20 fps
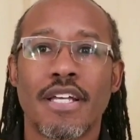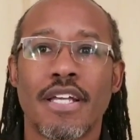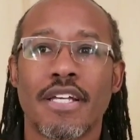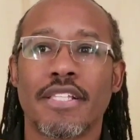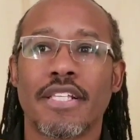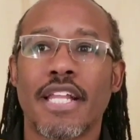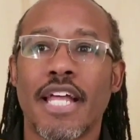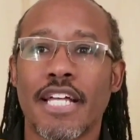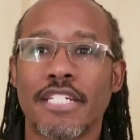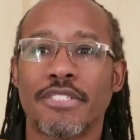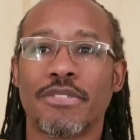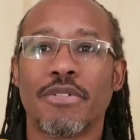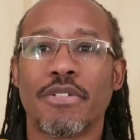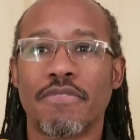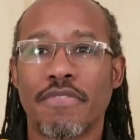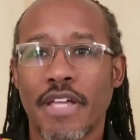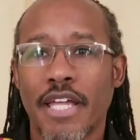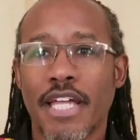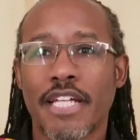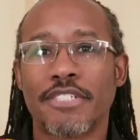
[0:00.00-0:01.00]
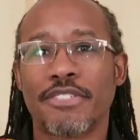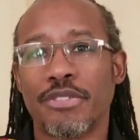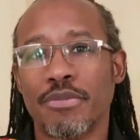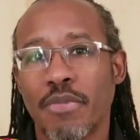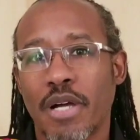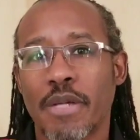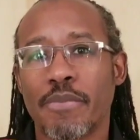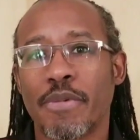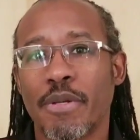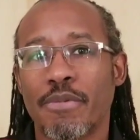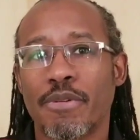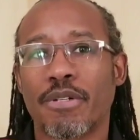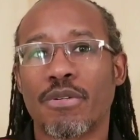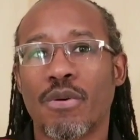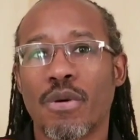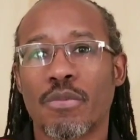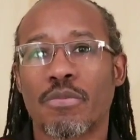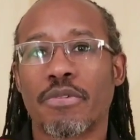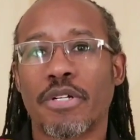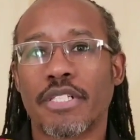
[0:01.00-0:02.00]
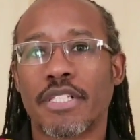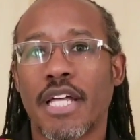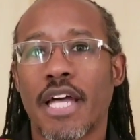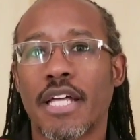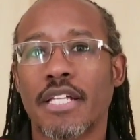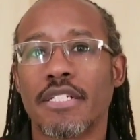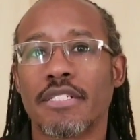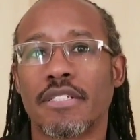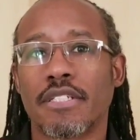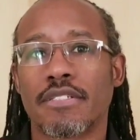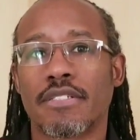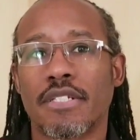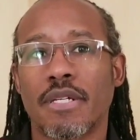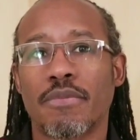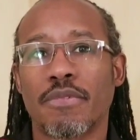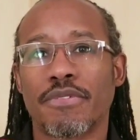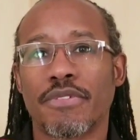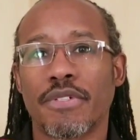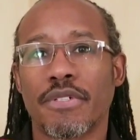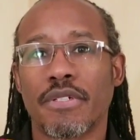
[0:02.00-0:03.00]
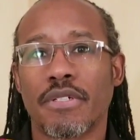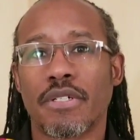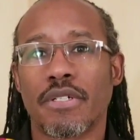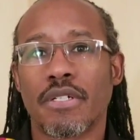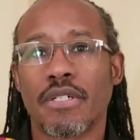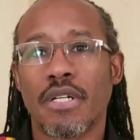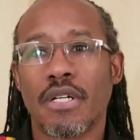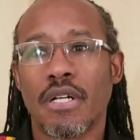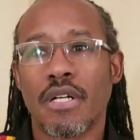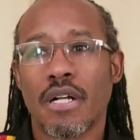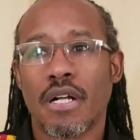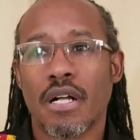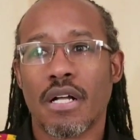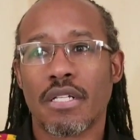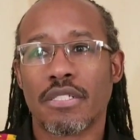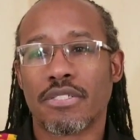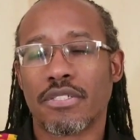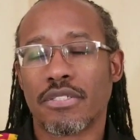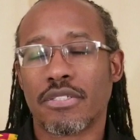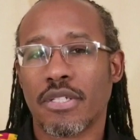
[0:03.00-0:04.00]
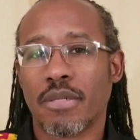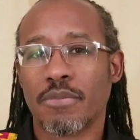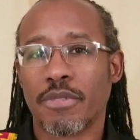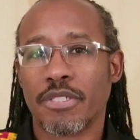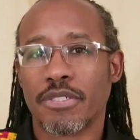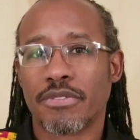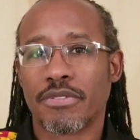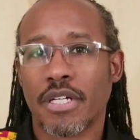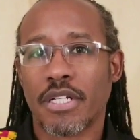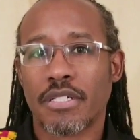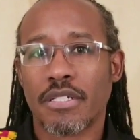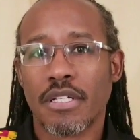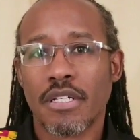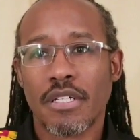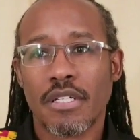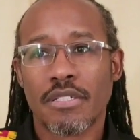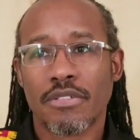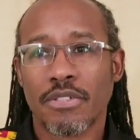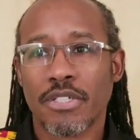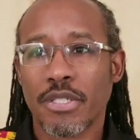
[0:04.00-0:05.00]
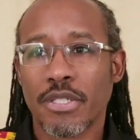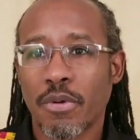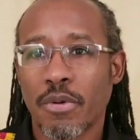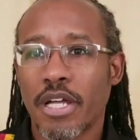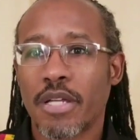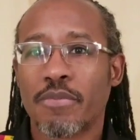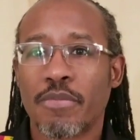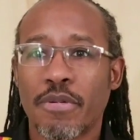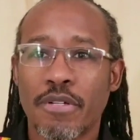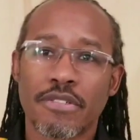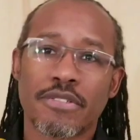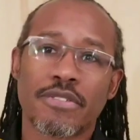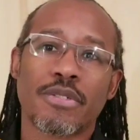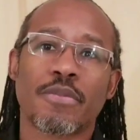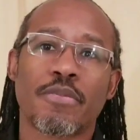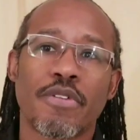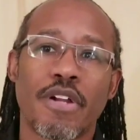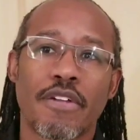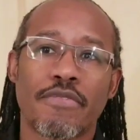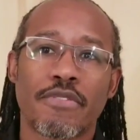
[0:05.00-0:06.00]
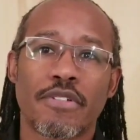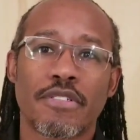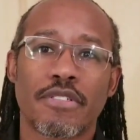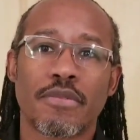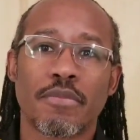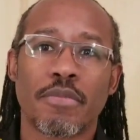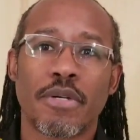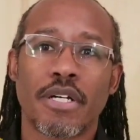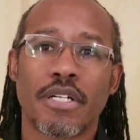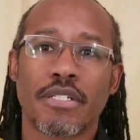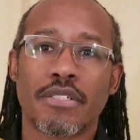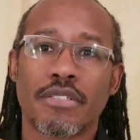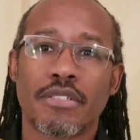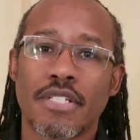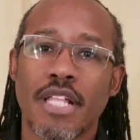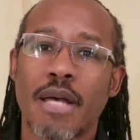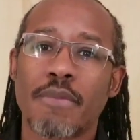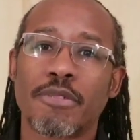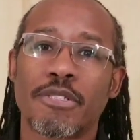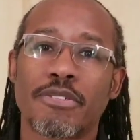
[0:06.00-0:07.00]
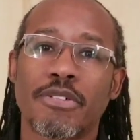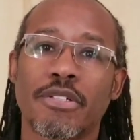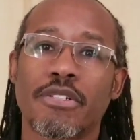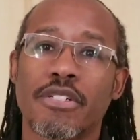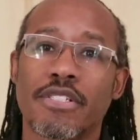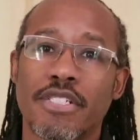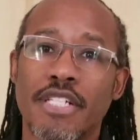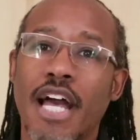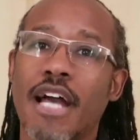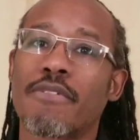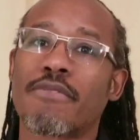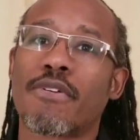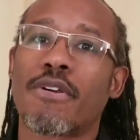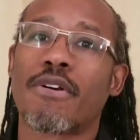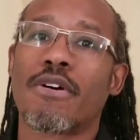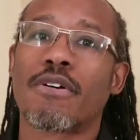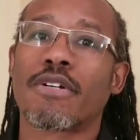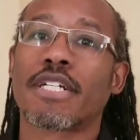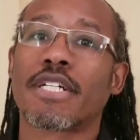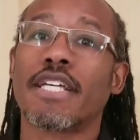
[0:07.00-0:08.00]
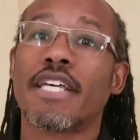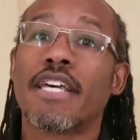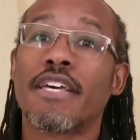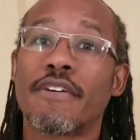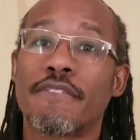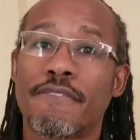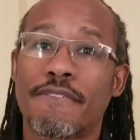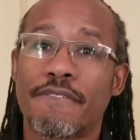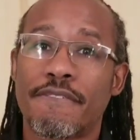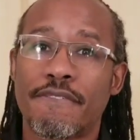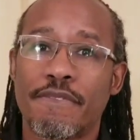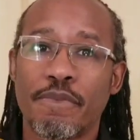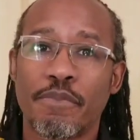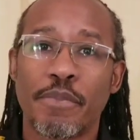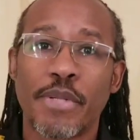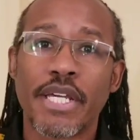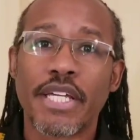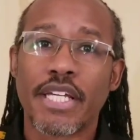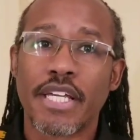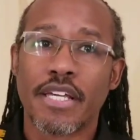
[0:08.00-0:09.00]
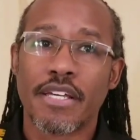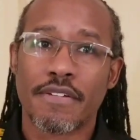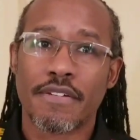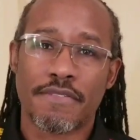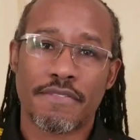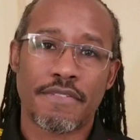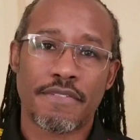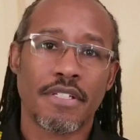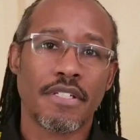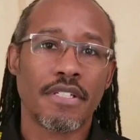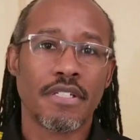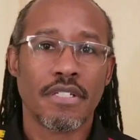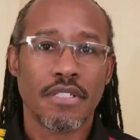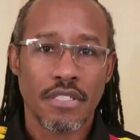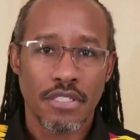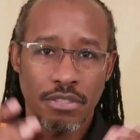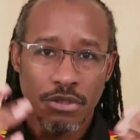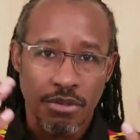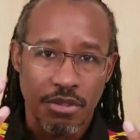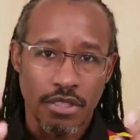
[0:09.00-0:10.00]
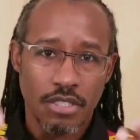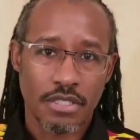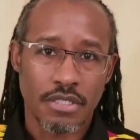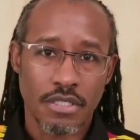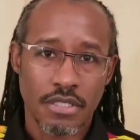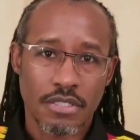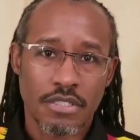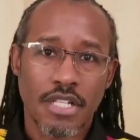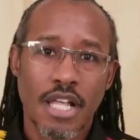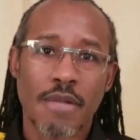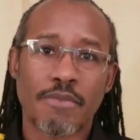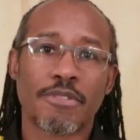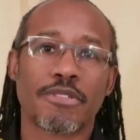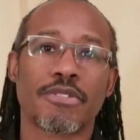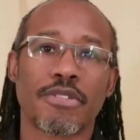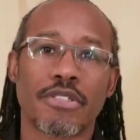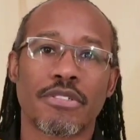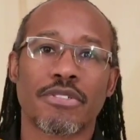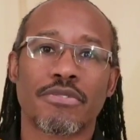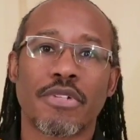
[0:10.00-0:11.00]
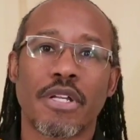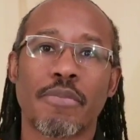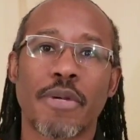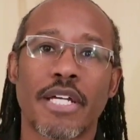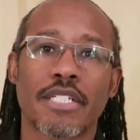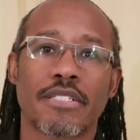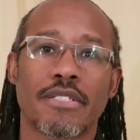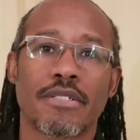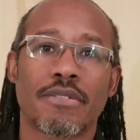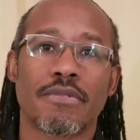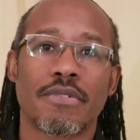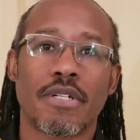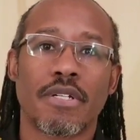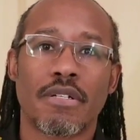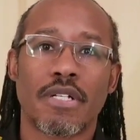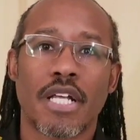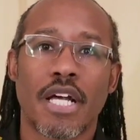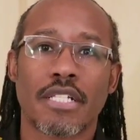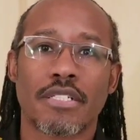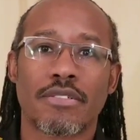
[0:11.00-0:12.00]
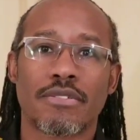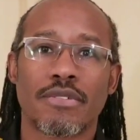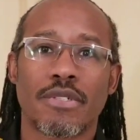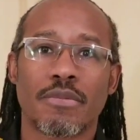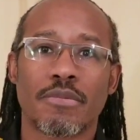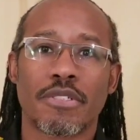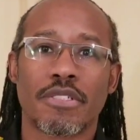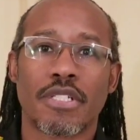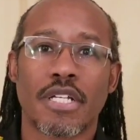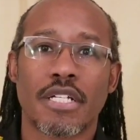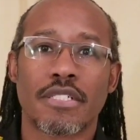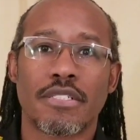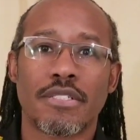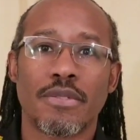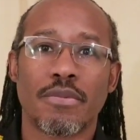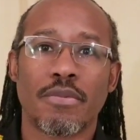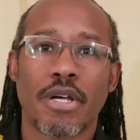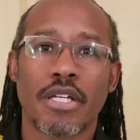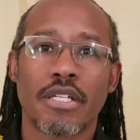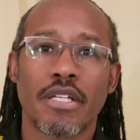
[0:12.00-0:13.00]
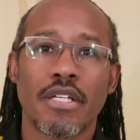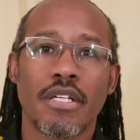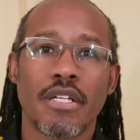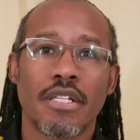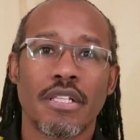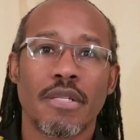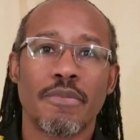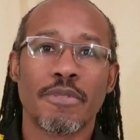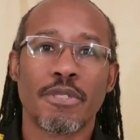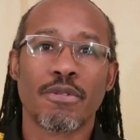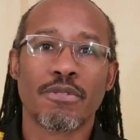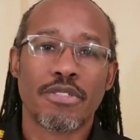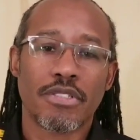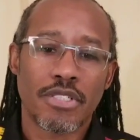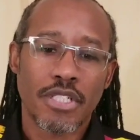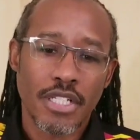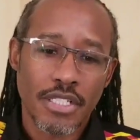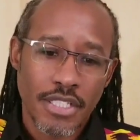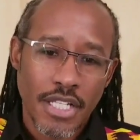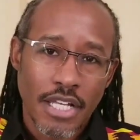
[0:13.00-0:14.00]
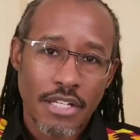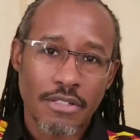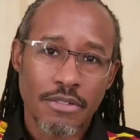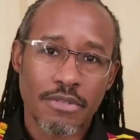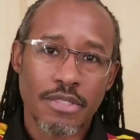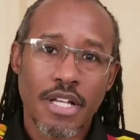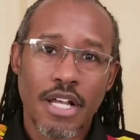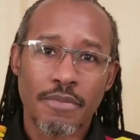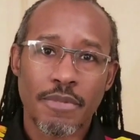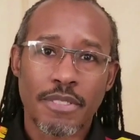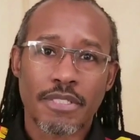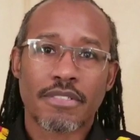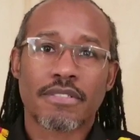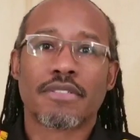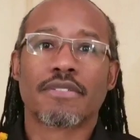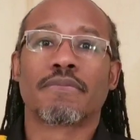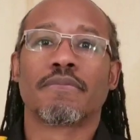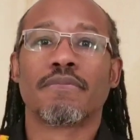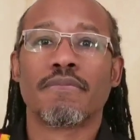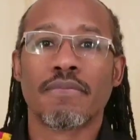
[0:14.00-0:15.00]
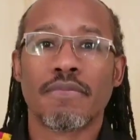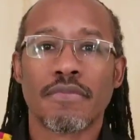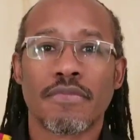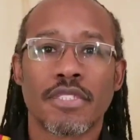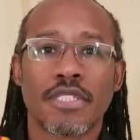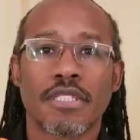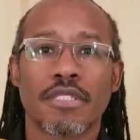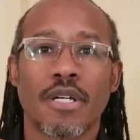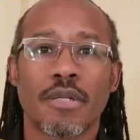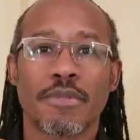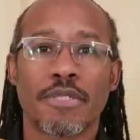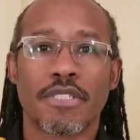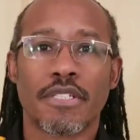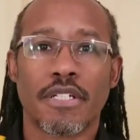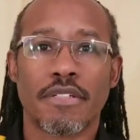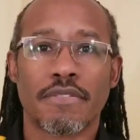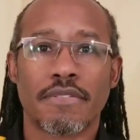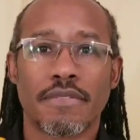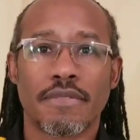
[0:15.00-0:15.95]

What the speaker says: And then as you advance, you might be able to incorporate that into some of your training. So either way, personal preference, but slapping the trigger is not wrong. If, big if, you can slap the trigger straight back to the rear and not disturb your sights. Either way, let me know what you think down in those comments. Y'all be safe.